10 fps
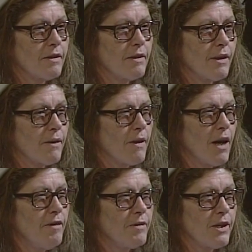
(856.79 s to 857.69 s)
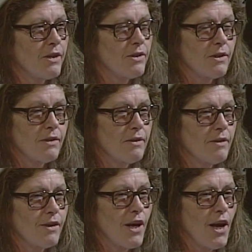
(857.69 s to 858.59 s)
Their life changes.
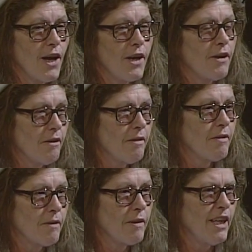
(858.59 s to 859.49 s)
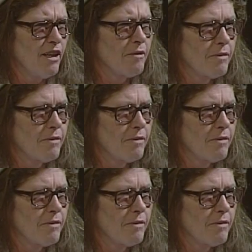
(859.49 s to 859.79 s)
They live.